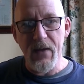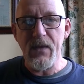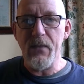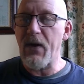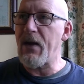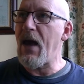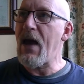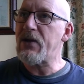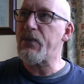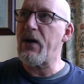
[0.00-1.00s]
But
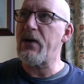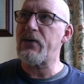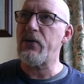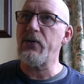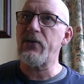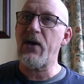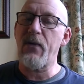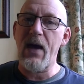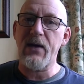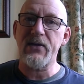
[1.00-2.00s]
experts also
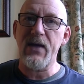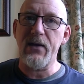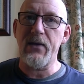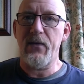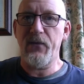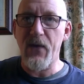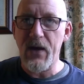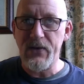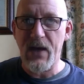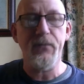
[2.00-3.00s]
extend, for
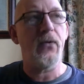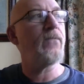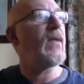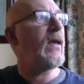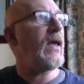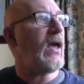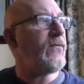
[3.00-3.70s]
example, if